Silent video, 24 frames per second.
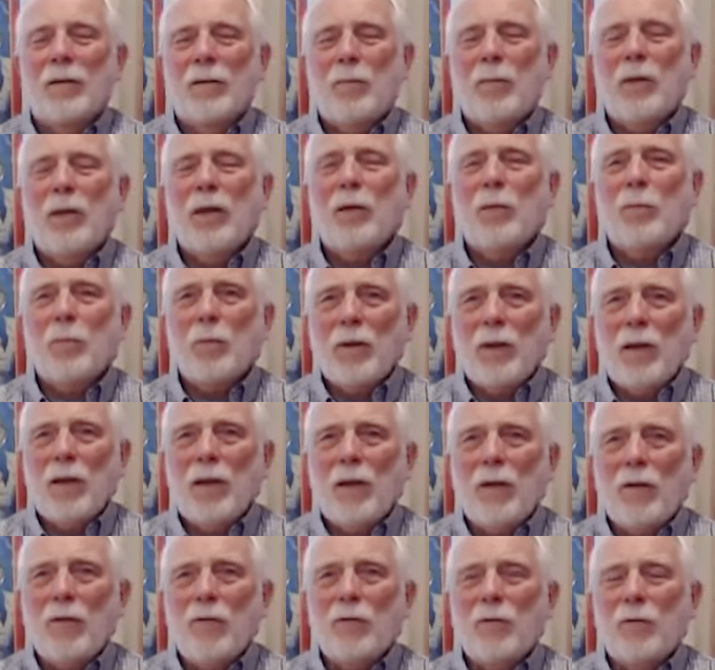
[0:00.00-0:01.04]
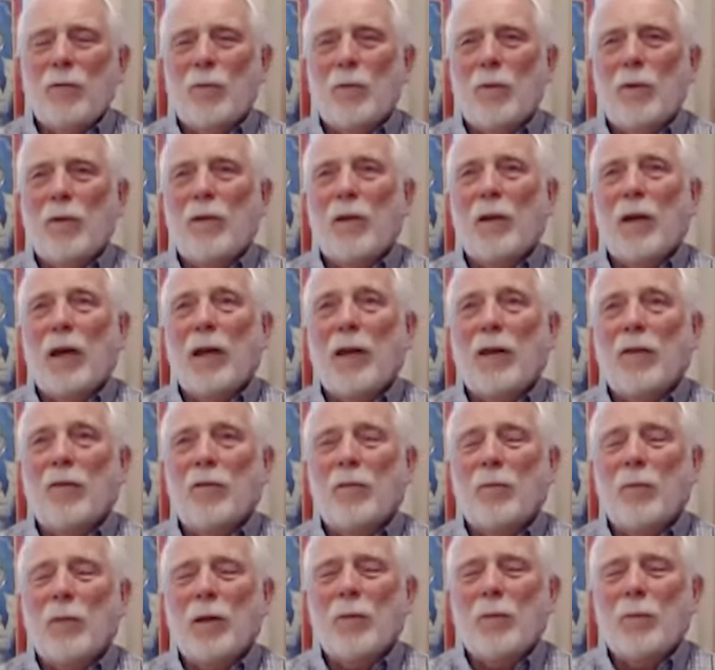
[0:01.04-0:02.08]
Be at peace with life.
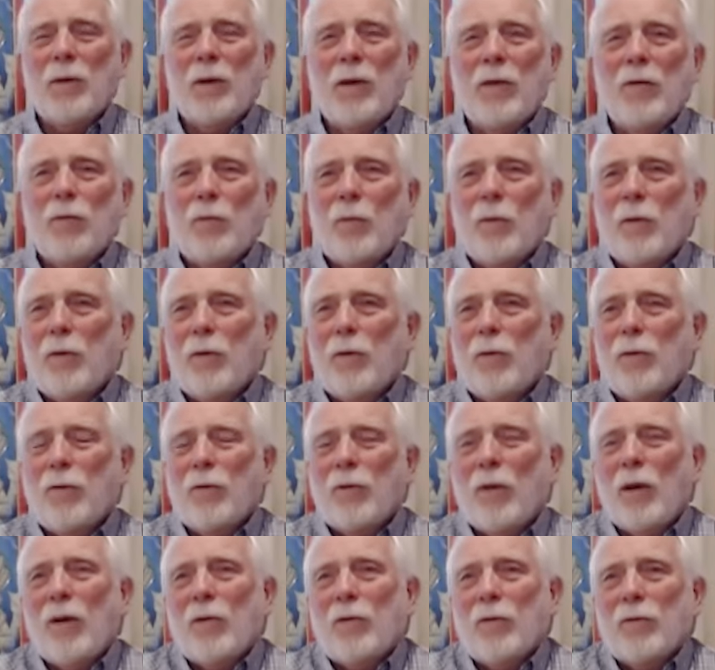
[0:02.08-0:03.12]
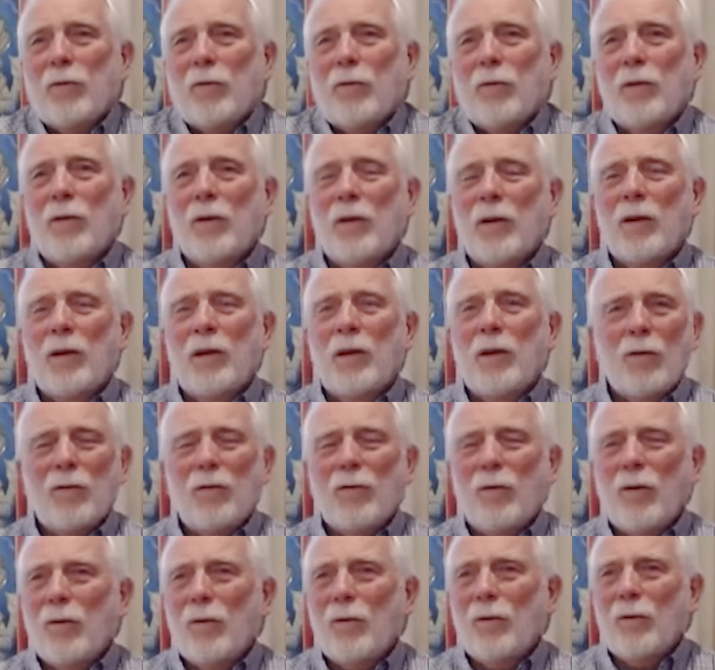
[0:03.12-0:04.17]
Be at peace with yourself.
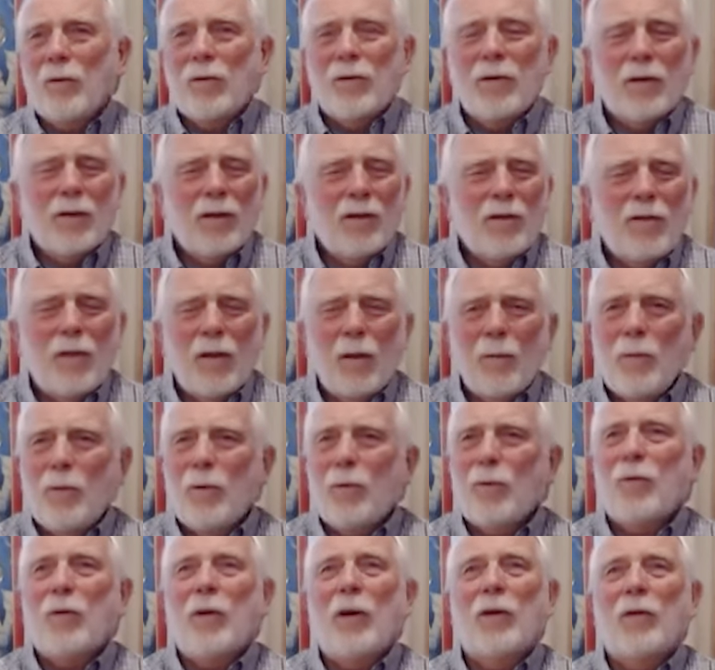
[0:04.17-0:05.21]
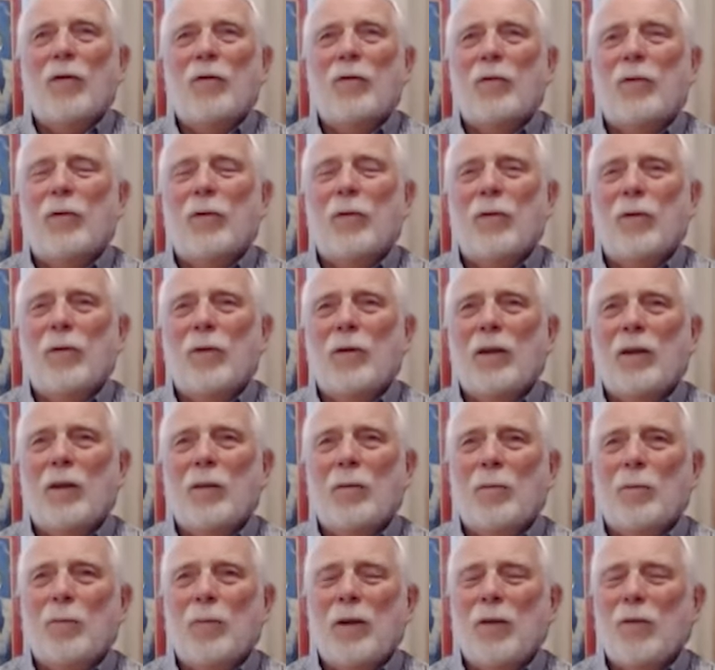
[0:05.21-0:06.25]
Don't condemn yourself or
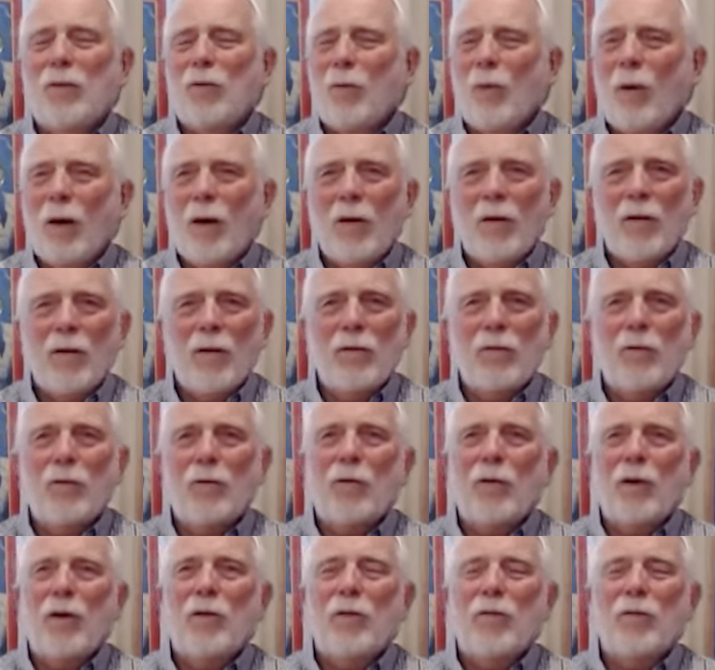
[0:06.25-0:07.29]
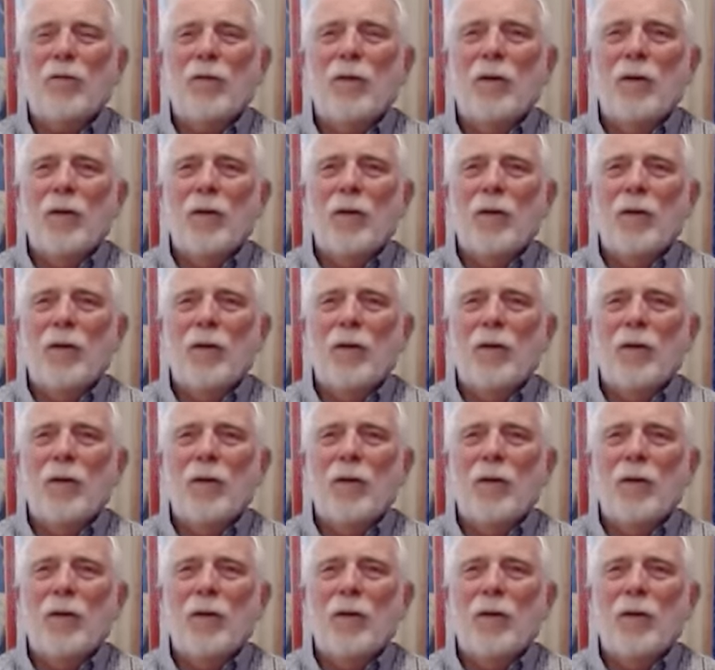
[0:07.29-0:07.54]
be too hard on yourself.